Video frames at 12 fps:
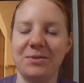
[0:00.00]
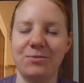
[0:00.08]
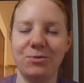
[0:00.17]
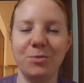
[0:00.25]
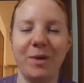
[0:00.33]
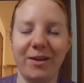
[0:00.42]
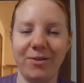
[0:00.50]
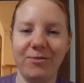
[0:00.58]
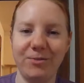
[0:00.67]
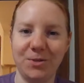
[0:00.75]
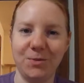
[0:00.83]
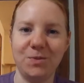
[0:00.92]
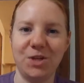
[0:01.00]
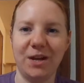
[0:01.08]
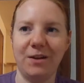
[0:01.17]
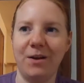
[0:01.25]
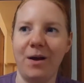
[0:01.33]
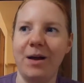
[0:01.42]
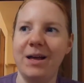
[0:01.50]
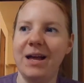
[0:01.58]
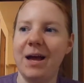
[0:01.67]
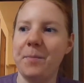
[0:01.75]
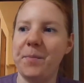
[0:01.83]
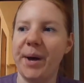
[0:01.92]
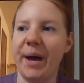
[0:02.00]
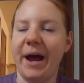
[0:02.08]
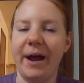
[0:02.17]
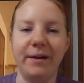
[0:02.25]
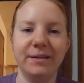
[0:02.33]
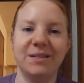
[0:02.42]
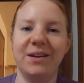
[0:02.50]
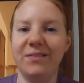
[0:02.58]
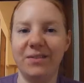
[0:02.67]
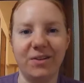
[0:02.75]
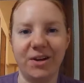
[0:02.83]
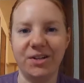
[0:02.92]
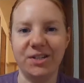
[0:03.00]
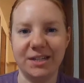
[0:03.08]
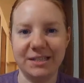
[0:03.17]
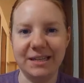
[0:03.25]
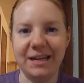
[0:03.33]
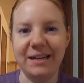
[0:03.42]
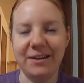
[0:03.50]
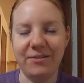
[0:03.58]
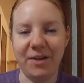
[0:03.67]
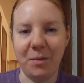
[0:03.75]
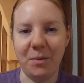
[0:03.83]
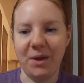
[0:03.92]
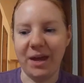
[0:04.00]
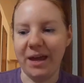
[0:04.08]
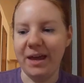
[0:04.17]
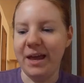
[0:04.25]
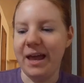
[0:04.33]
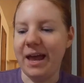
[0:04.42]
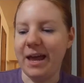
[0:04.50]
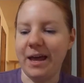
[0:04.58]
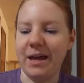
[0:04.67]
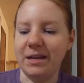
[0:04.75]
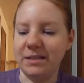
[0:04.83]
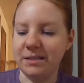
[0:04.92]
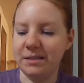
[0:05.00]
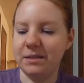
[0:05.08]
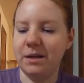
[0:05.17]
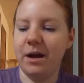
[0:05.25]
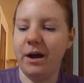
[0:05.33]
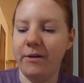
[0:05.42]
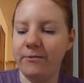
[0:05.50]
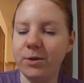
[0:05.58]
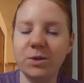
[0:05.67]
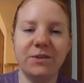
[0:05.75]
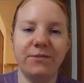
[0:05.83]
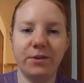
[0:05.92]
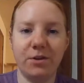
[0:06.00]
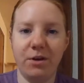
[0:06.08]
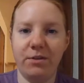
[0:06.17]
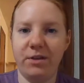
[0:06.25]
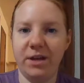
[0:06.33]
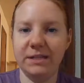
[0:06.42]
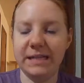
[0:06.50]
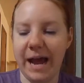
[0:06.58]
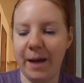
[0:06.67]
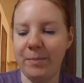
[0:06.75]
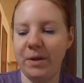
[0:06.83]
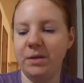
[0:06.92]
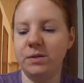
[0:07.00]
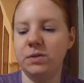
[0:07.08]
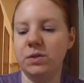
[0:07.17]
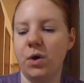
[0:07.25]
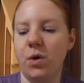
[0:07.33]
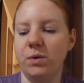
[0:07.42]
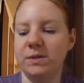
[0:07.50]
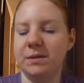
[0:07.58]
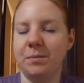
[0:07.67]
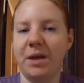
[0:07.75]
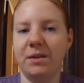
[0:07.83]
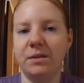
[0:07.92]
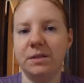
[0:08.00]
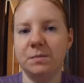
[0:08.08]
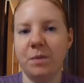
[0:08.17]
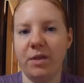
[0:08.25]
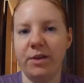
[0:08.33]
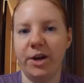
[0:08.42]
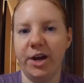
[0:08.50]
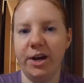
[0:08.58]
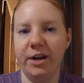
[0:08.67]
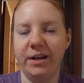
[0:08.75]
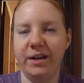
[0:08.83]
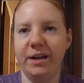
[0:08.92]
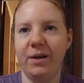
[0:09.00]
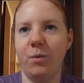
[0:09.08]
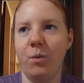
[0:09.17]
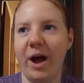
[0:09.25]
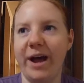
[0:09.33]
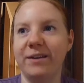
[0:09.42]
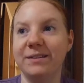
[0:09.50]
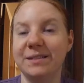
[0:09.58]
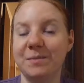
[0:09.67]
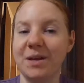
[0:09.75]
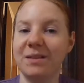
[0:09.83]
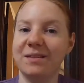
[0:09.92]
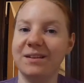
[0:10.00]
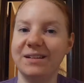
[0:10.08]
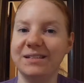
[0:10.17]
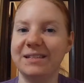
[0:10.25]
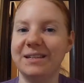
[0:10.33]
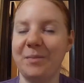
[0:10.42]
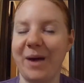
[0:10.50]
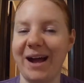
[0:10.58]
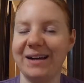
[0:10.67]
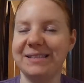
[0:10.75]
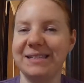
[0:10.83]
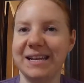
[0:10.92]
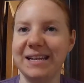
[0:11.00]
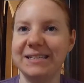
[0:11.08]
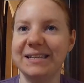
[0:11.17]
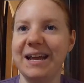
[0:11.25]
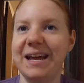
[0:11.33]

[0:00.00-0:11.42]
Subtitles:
through my YouTube channel, but I also have a large extended family, and a few difficult things happen. So Samantha's mother, while Samantha is in the back seat,